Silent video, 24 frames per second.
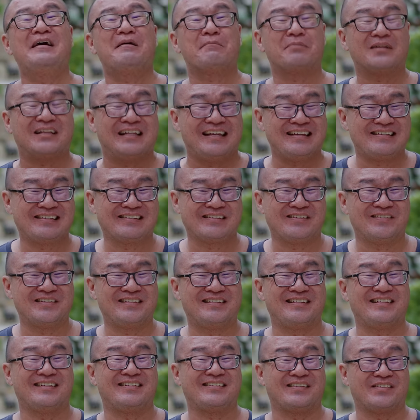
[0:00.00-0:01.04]
Please
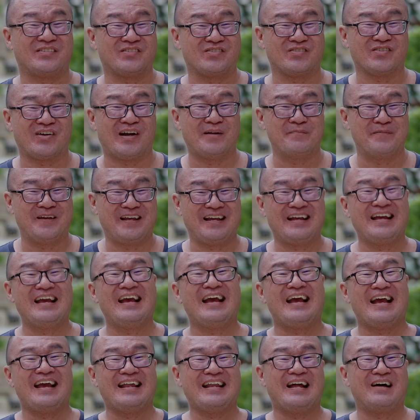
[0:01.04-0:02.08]
consider subscribing,
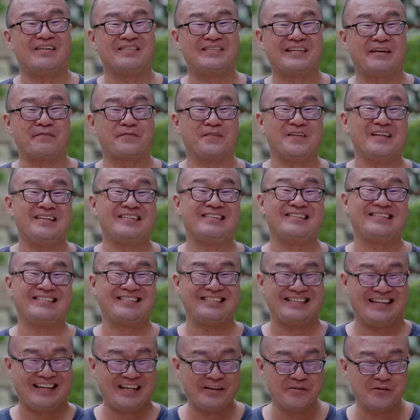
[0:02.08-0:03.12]
and I'll definitely
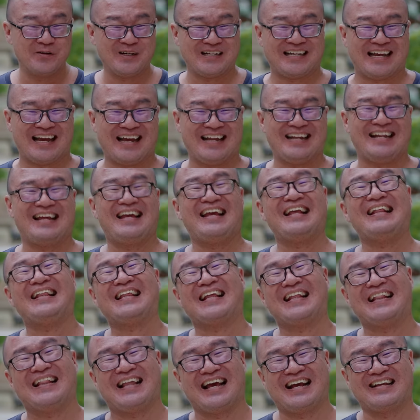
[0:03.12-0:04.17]
see you again in
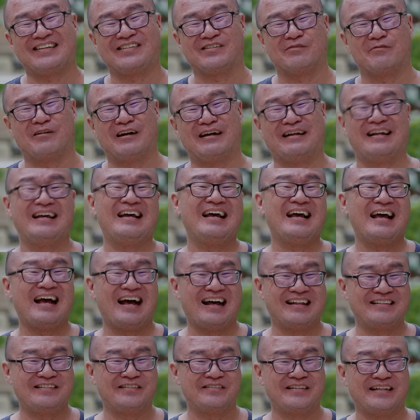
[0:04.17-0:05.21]
the next one.
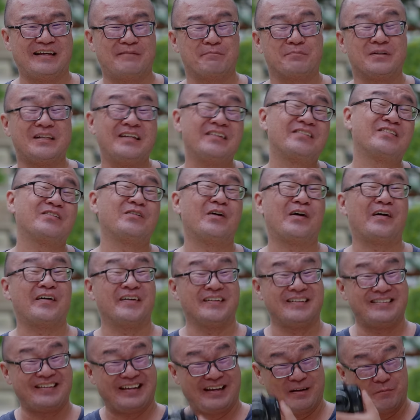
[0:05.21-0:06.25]
Until then, please go out
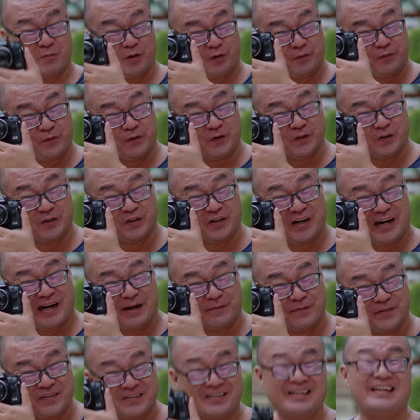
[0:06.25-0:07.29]
and take more
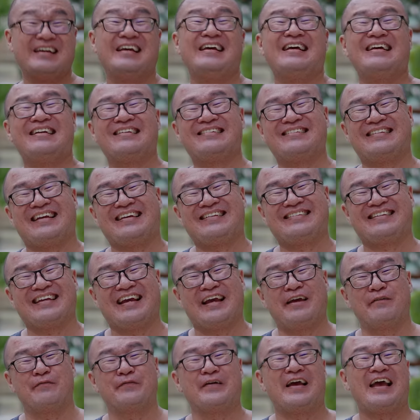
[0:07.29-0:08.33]
photographs, stay
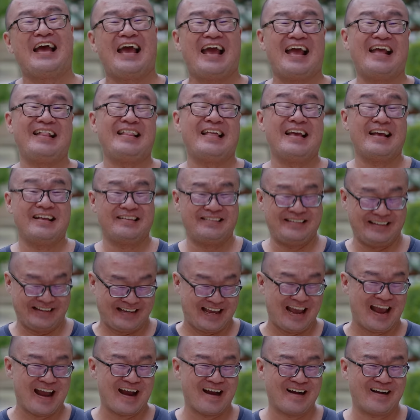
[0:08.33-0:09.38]
safe, and take
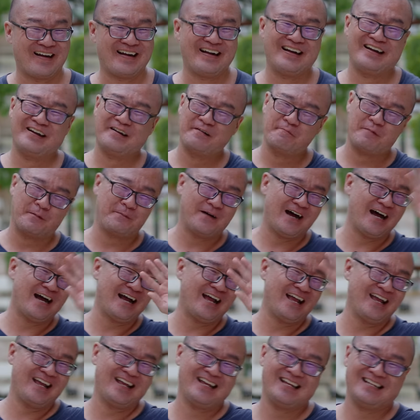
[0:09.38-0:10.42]
care.
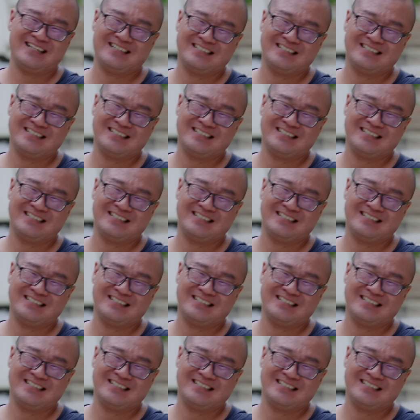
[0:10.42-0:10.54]
Bye-bye.